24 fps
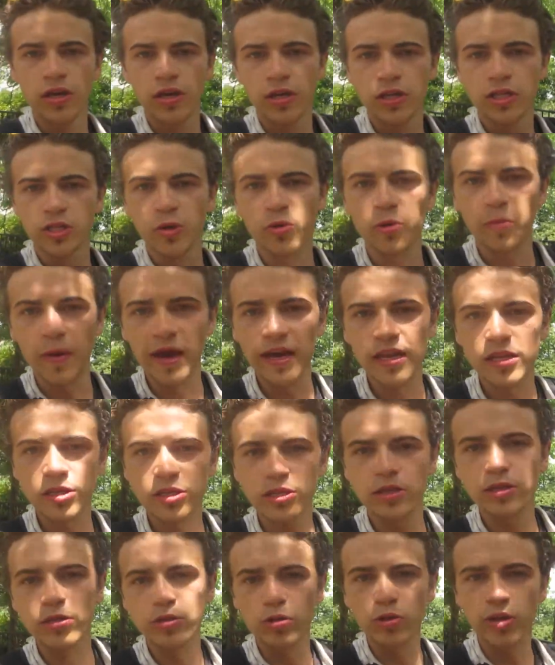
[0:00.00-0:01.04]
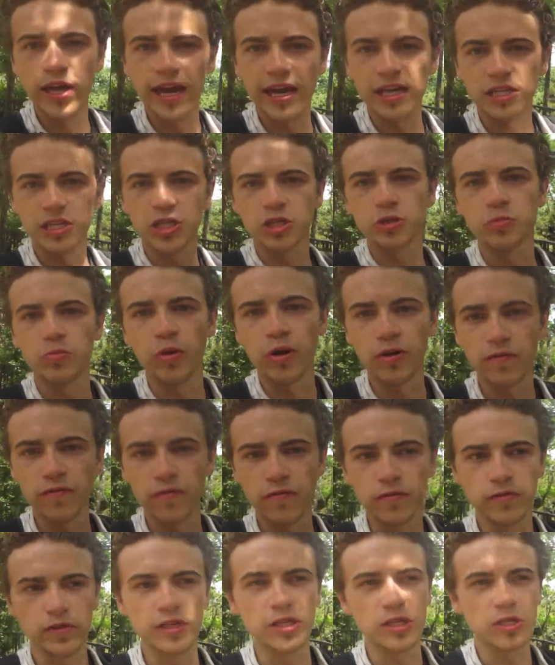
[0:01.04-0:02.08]
So we made it to the lookout spot
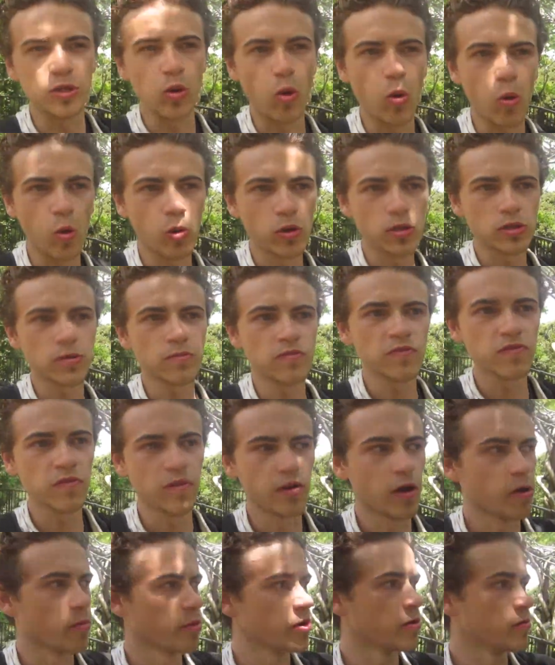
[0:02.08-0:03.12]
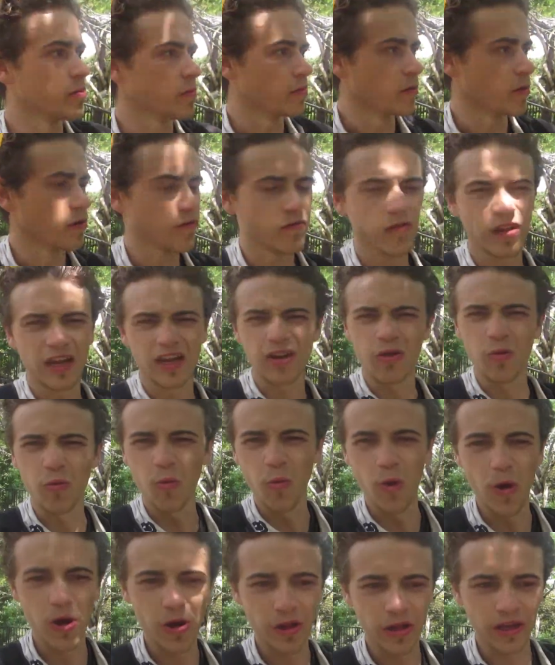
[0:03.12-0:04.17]
for this awesome phenomenon of like a
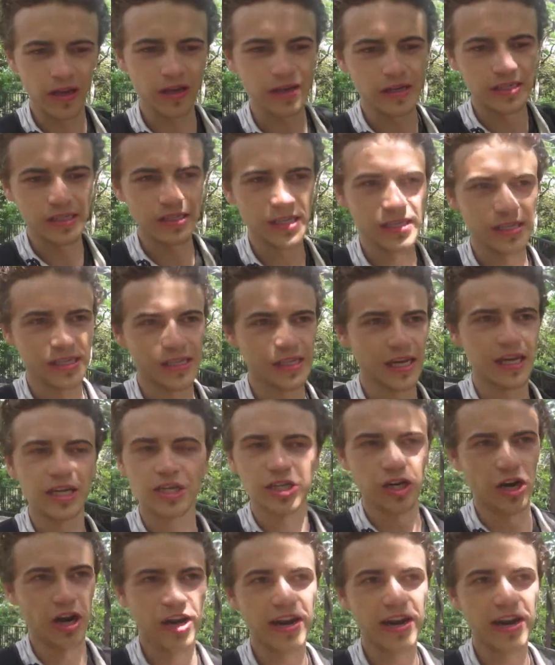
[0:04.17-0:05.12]
whirling sensation.